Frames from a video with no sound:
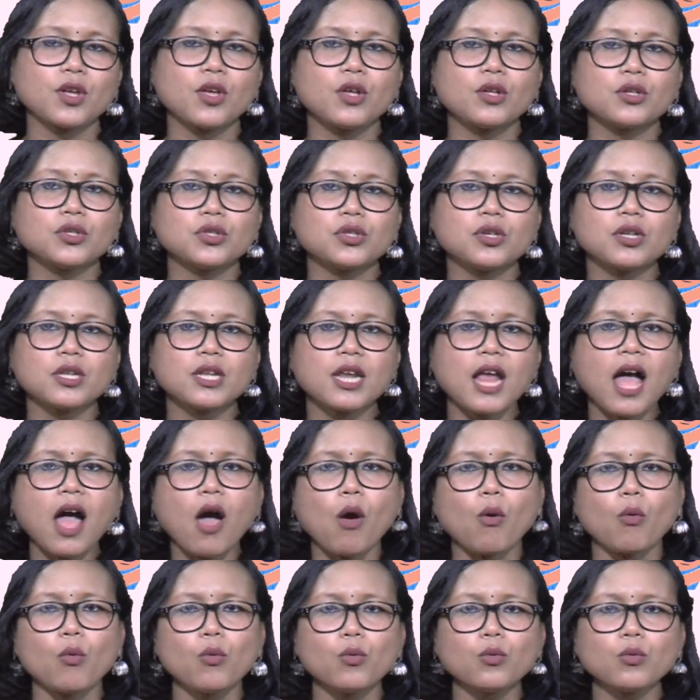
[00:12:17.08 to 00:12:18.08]
So
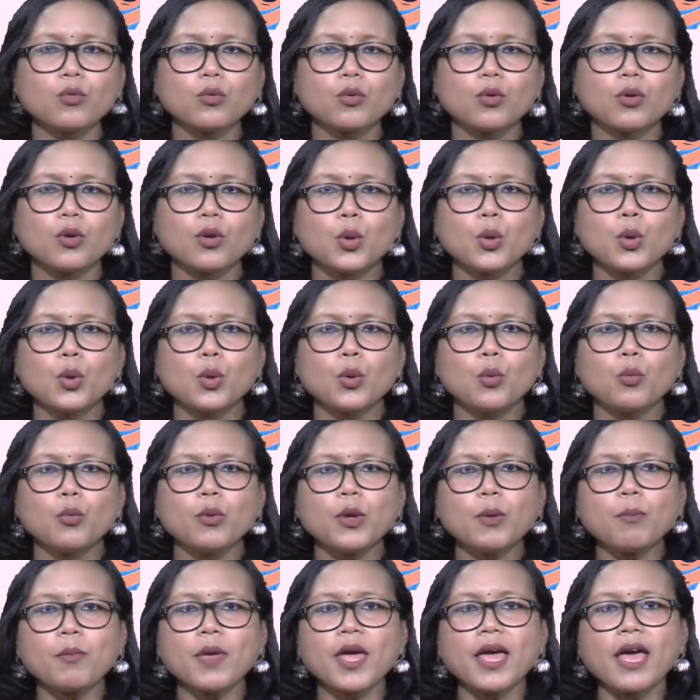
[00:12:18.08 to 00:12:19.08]
now
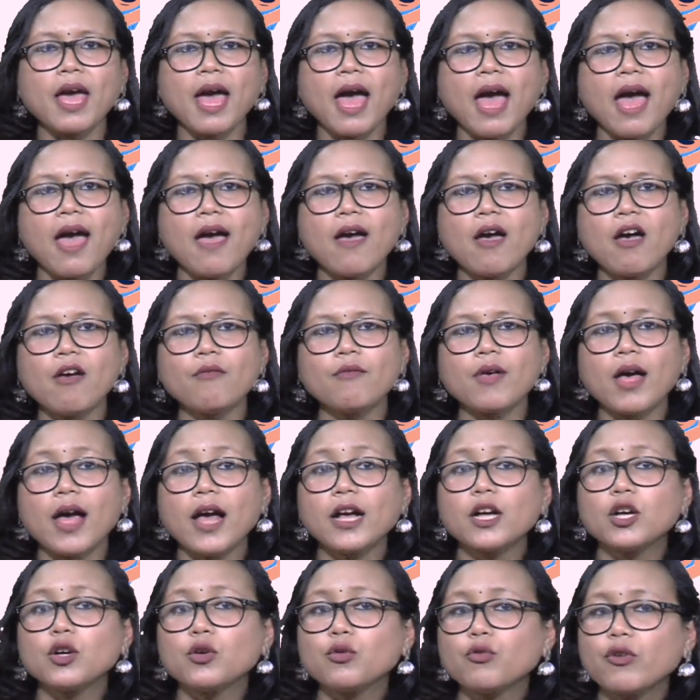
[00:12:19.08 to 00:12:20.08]
we may have
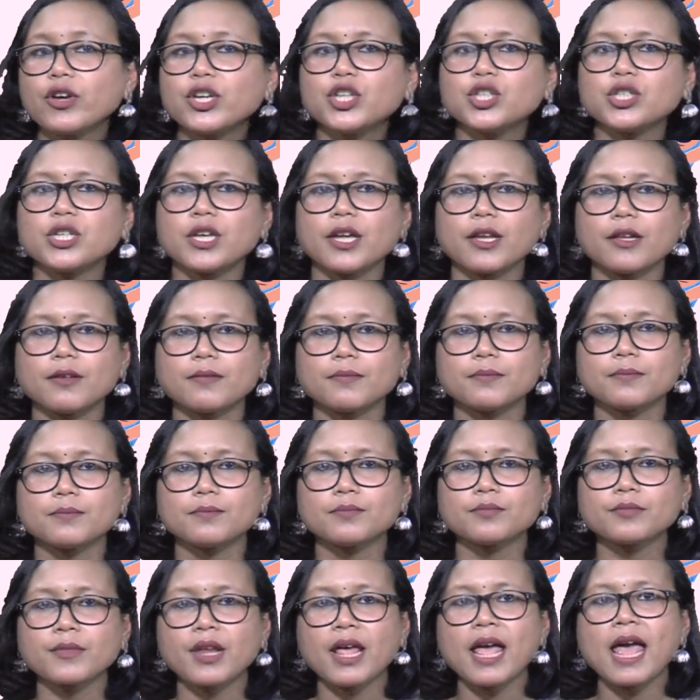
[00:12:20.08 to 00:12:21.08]
a question
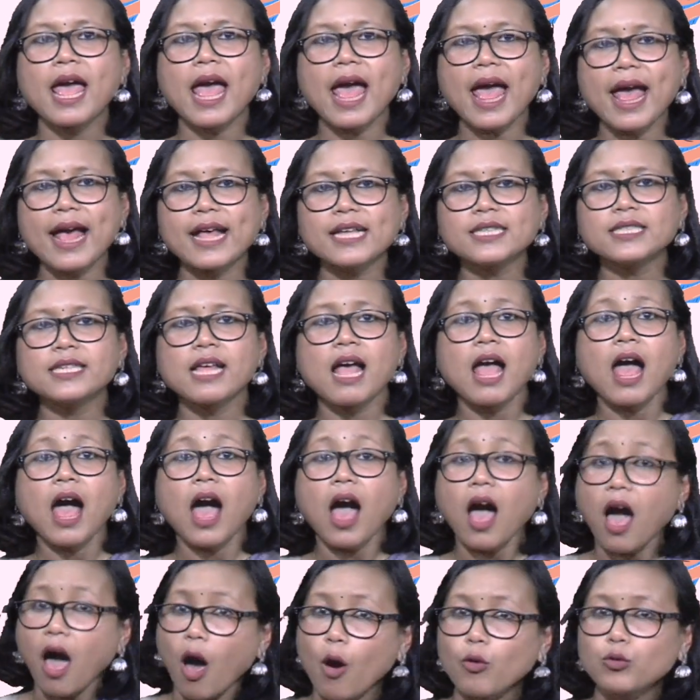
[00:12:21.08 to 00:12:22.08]
as
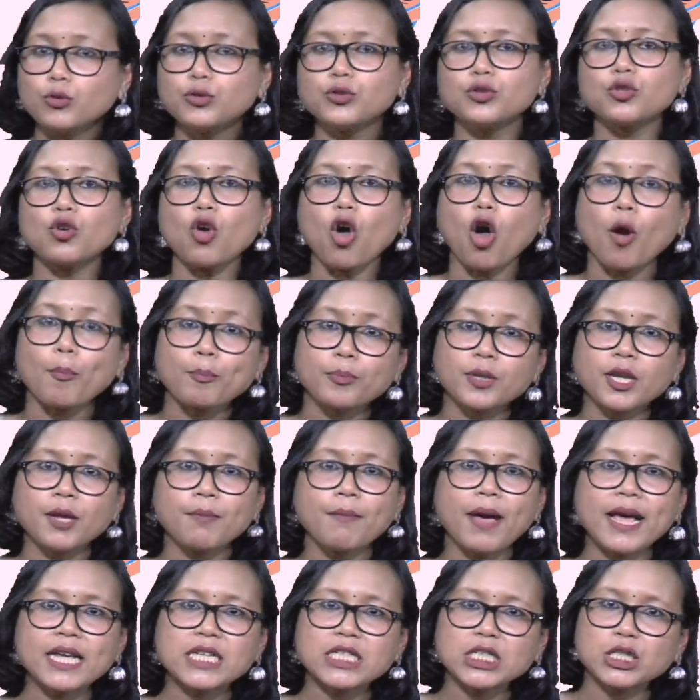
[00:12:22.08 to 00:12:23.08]
how to
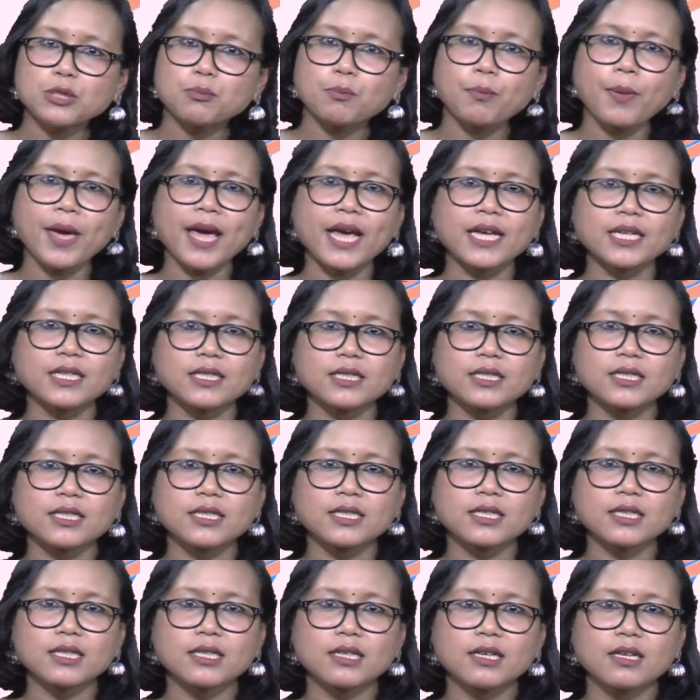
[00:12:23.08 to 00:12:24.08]
optimize
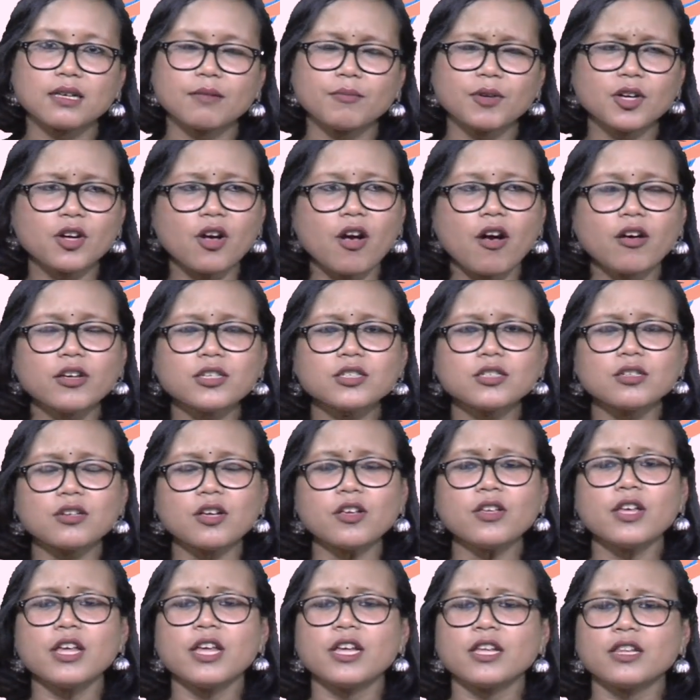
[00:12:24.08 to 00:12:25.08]
space, because
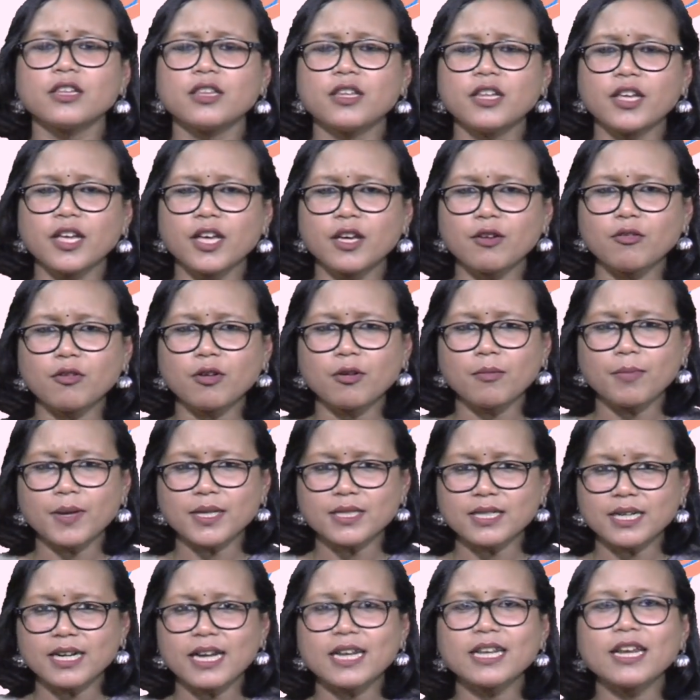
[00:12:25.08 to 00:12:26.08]
there will be
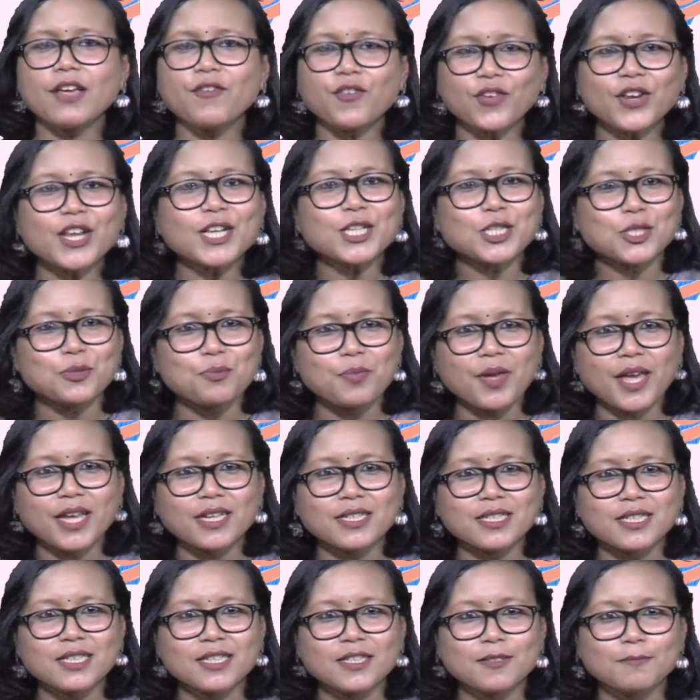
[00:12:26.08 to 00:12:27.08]
certain definite
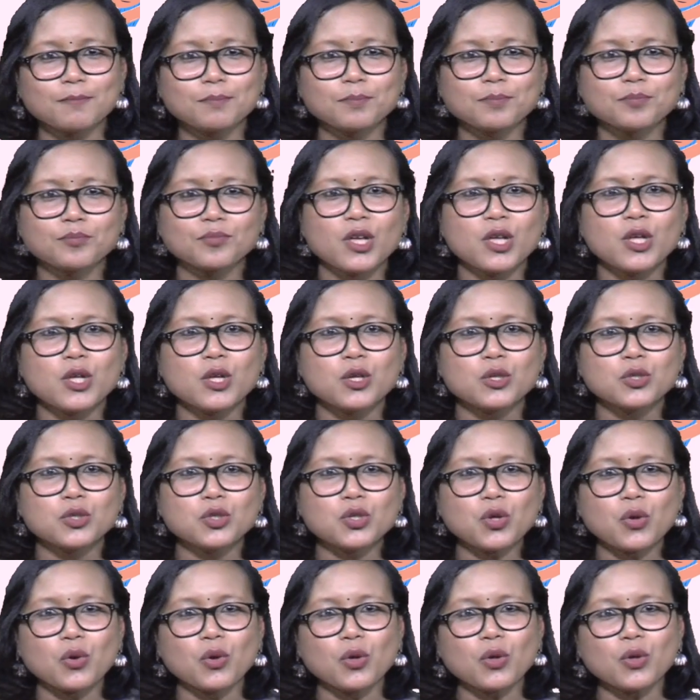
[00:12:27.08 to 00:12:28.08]
space.
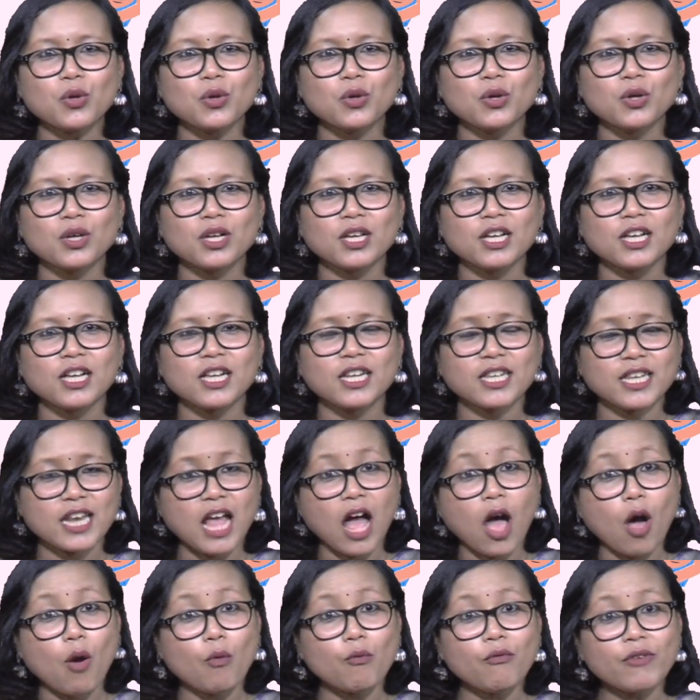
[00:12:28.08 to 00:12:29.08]
So
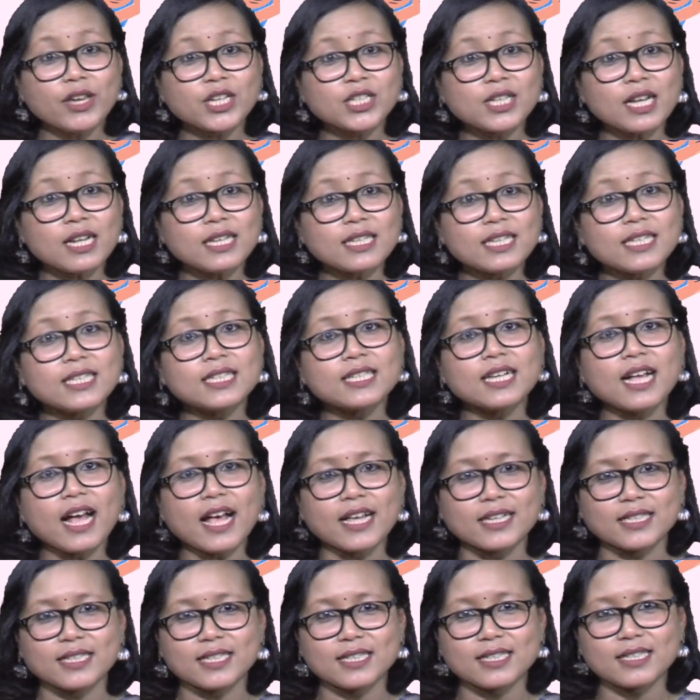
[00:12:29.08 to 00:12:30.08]
now we shall
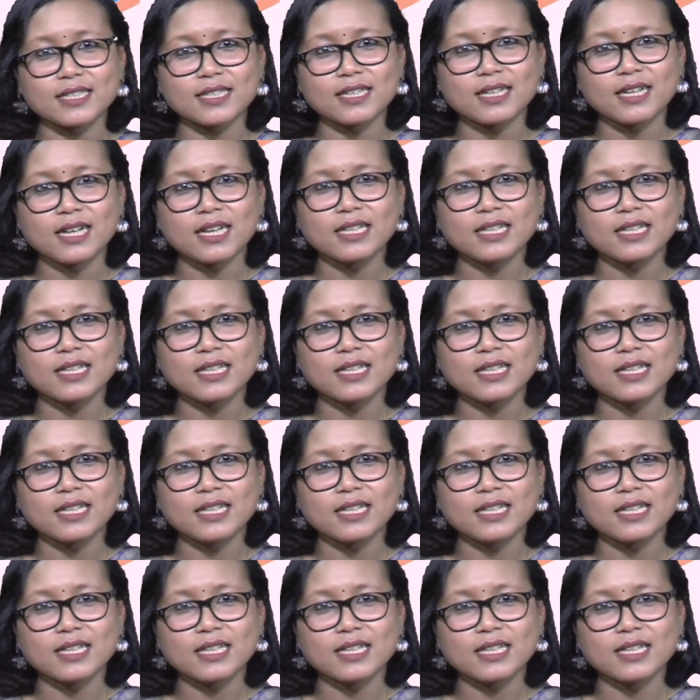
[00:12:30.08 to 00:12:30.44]
discuss.